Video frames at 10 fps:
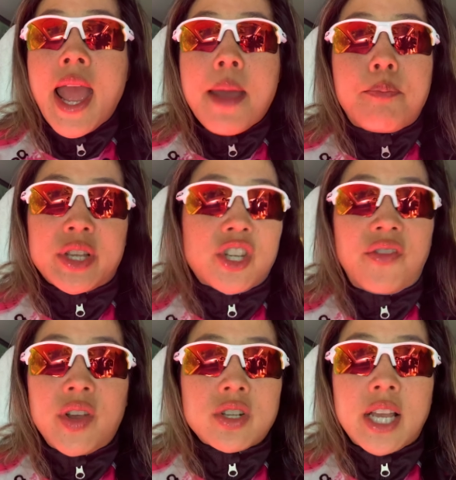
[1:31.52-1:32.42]
but she
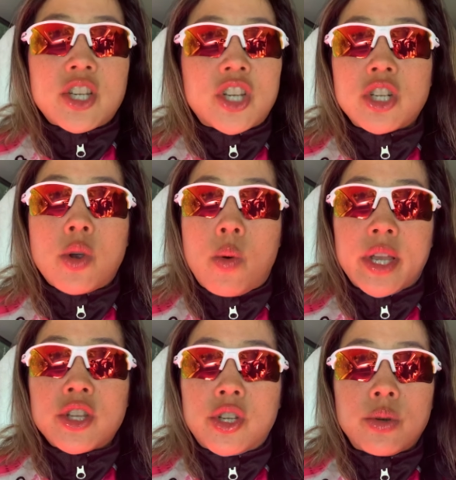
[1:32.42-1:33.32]
feels like she's
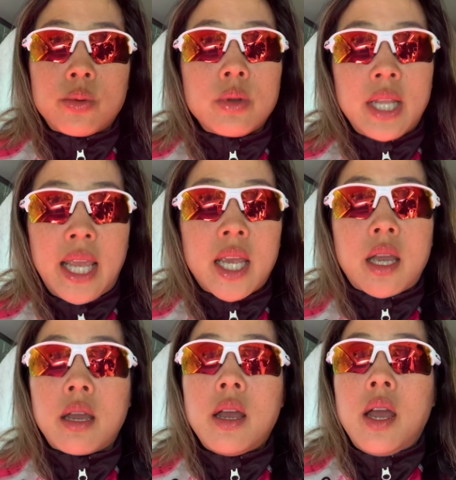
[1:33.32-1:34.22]
going to
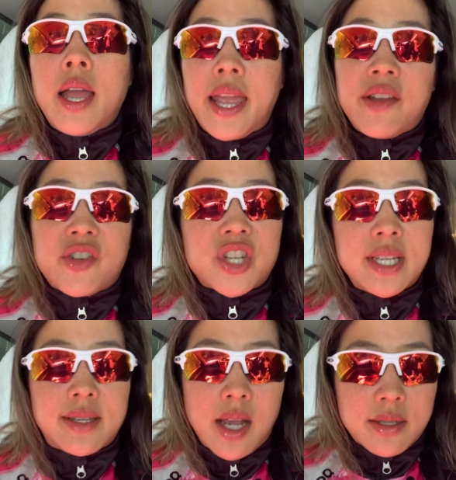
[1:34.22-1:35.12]
leak if she
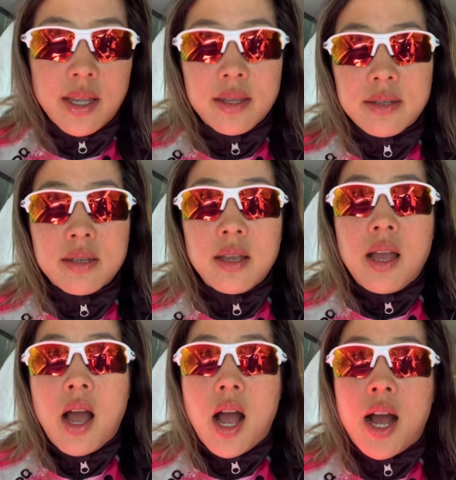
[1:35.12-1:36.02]
doesn't.
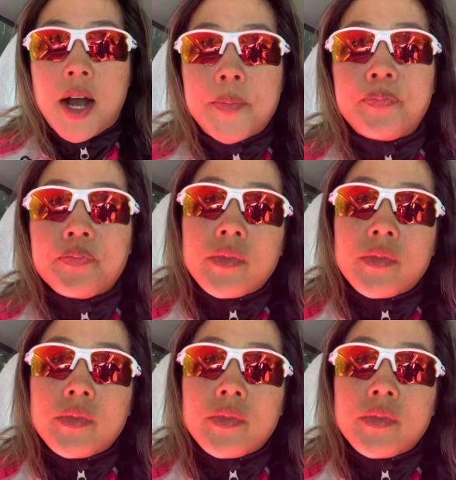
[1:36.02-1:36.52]
And